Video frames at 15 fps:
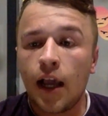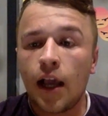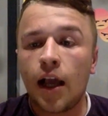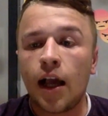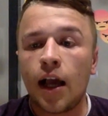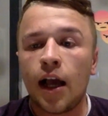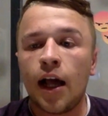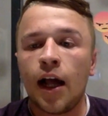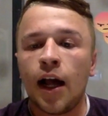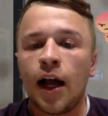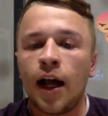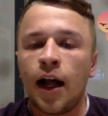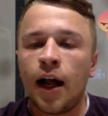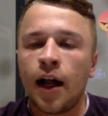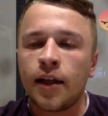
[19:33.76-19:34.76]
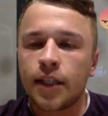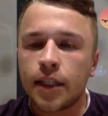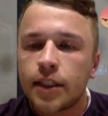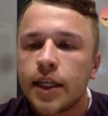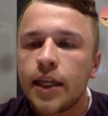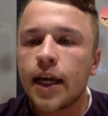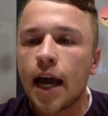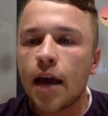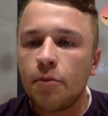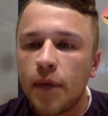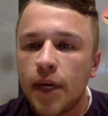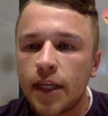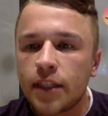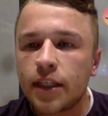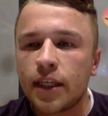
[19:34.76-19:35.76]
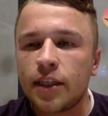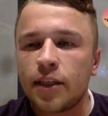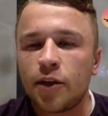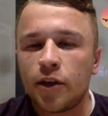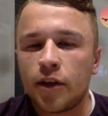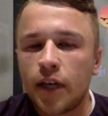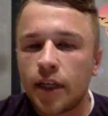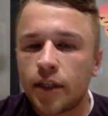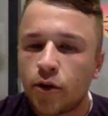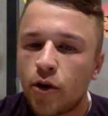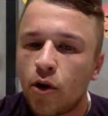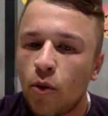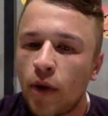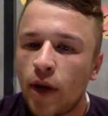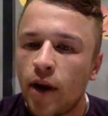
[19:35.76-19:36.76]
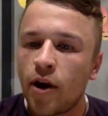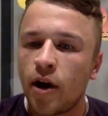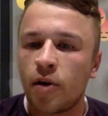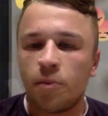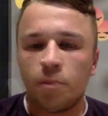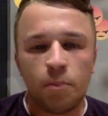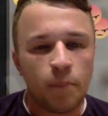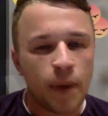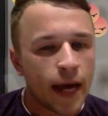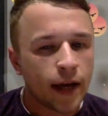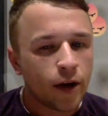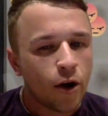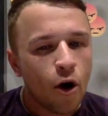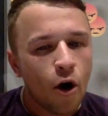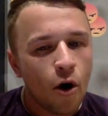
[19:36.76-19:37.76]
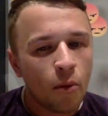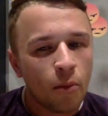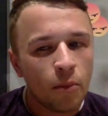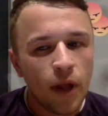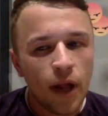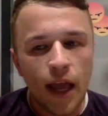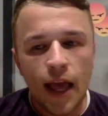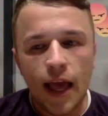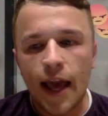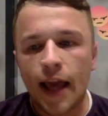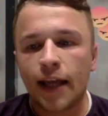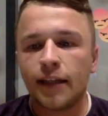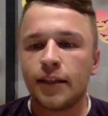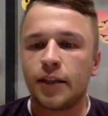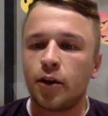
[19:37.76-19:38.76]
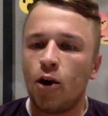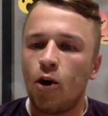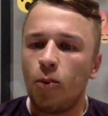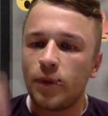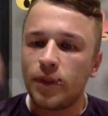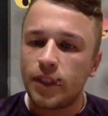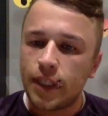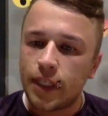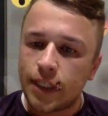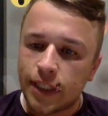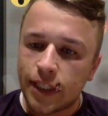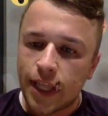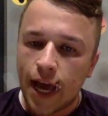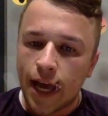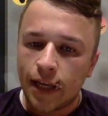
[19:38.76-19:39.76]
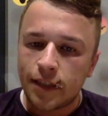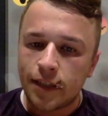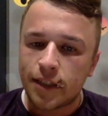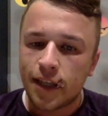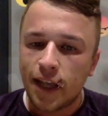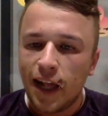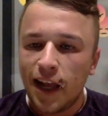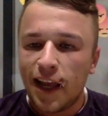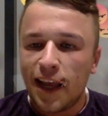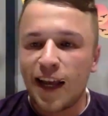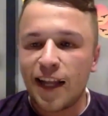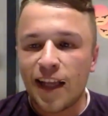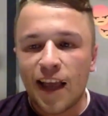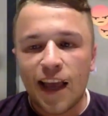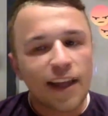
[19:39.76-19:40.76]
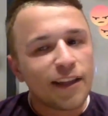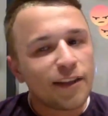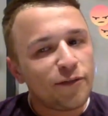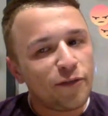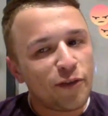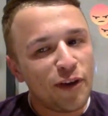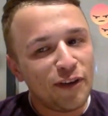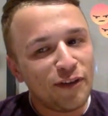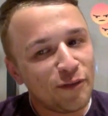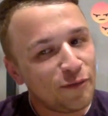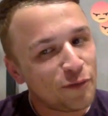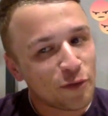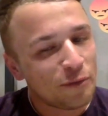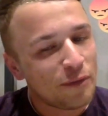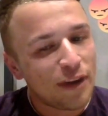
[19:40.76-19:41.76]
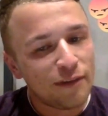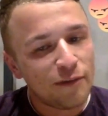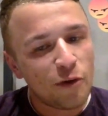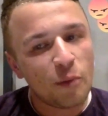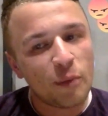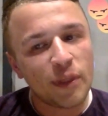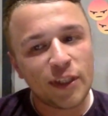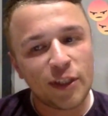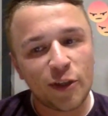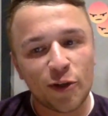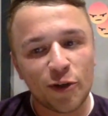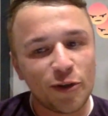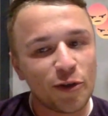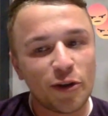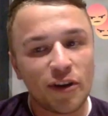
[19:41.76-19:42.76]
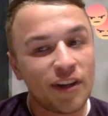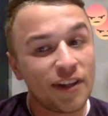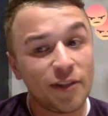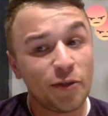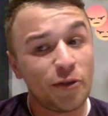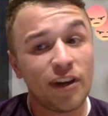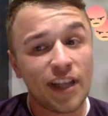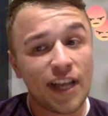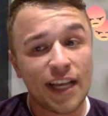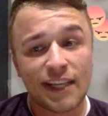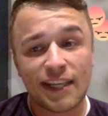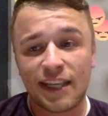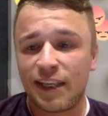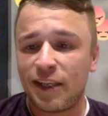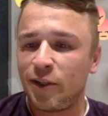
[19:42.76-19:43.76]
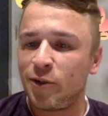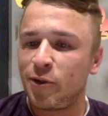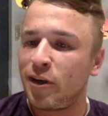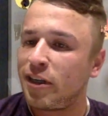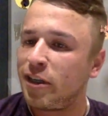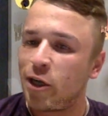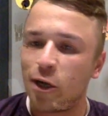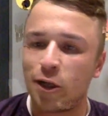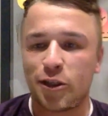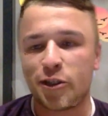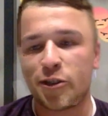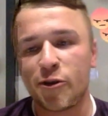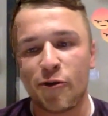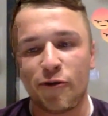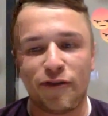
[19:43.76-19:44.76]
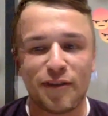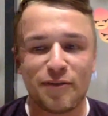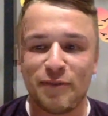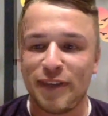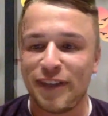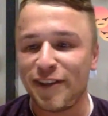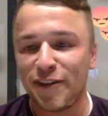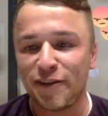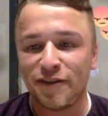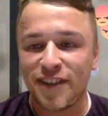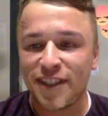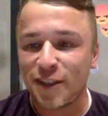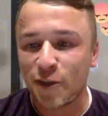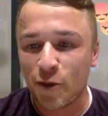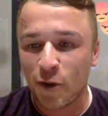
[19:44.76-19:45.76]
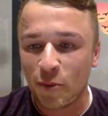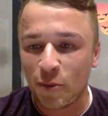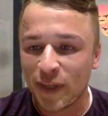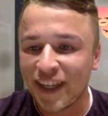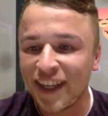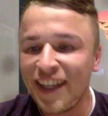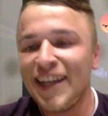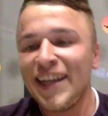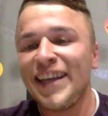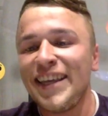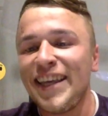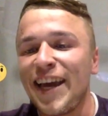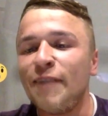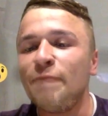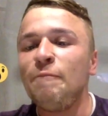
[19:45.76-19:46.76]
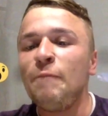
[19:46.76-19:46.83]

uh, the thing I missed is, is, you know, when I are back home and open these slides and and from one moment you you you realize that you are not so familiar with the topic. Yeah,